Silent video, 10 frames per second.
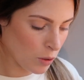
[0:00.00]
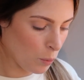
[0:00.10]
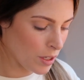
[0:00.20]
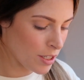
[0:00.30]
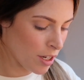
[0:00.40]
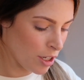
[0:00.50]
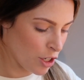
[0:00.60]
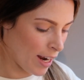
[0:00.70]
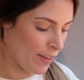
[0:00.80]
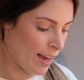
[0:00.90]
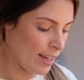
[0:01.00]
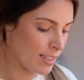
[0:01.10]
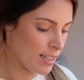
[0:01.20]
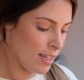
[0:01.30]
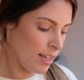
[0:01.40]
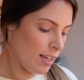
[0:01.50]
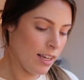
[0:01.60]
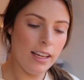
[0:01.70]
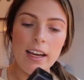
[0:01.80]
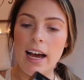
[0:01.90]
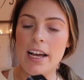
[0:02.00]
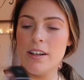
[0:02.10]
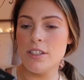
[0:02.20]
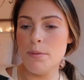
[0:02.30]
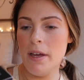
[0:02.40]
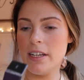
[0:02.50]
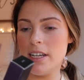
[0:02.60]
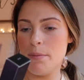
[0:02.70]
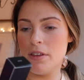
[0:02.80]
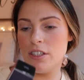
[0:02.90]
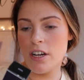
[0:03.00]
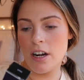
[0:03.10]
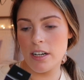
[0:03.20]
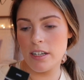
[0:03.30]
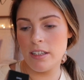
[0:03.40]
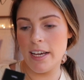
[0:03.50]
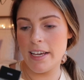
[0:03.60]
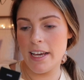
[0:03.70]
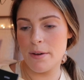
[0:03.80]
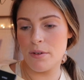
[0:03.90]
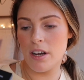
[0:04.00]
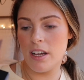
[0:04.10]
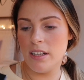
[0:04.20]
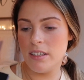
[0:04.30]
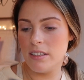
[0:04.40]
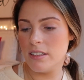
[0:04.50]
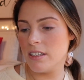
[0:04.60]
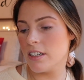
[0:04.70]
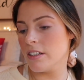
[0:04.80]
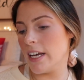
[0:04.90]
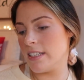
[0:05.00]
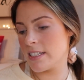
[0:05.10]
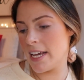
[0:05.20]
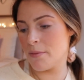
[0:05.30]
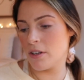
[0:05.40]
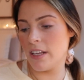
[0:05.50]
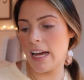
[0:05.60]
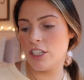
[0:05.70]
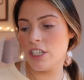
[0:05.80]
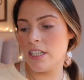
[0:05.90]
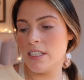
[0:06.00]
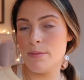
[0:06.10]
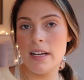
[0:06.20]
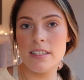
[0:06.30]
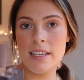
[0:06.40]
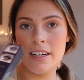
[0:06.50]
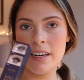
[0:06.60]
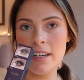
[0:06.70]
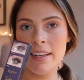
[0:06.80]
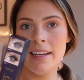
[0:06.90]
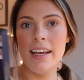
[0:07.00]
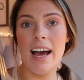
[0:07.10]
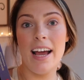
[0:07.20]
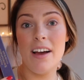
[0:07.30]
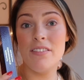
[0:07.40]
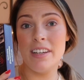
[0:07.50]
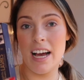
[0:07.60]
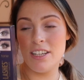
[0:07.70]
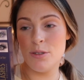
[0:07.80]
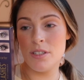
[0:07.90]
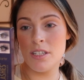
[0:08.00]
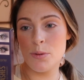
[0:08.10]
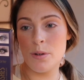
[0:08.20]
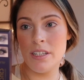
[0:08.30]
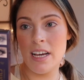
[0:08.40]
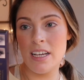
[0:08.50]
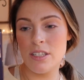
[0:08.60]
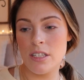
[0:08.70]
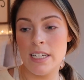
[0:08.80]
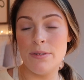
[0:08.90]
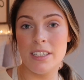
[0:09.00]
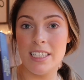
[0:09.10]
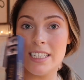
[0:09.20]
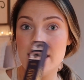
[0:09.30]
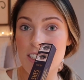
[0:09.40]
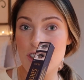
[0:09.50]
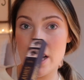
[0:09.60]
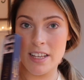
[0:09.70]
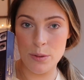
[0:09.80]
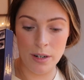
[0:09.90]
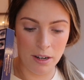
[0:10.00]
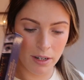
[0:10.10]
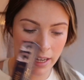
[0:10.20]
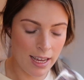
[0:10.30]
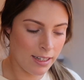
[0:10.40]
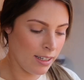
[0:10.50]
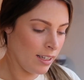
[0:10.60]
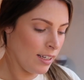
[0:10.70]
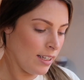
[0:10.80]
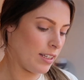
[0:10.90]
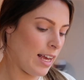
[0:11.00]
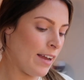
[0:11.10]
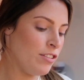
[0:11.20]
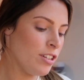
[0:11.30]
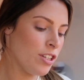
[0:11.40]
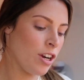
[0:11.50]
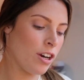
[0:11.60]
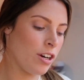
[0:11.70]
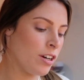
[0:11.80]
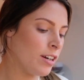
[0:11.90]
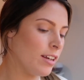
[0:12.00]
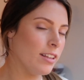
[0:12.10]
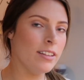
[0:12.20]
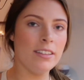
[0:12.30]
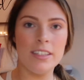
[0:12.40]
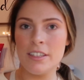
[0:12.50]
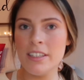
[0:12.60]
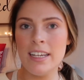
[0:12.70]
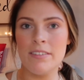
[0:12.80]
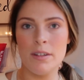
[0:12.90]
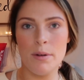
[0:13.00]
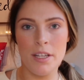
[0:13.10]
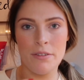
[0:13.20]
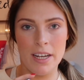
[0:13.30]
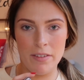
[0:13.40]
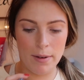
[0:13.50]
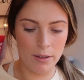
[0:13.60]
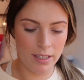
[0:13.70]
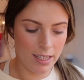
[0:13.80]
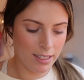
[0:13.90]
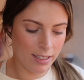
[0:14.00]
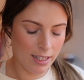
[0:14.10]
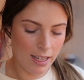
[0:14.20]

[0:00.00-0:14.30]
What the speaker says: we're still gonna try that. I also picked up the Tarte Lights Camera Lashes mascara. I have not used this one yet, so I really need to try this one out again. I've just heard literally everybody rave about this,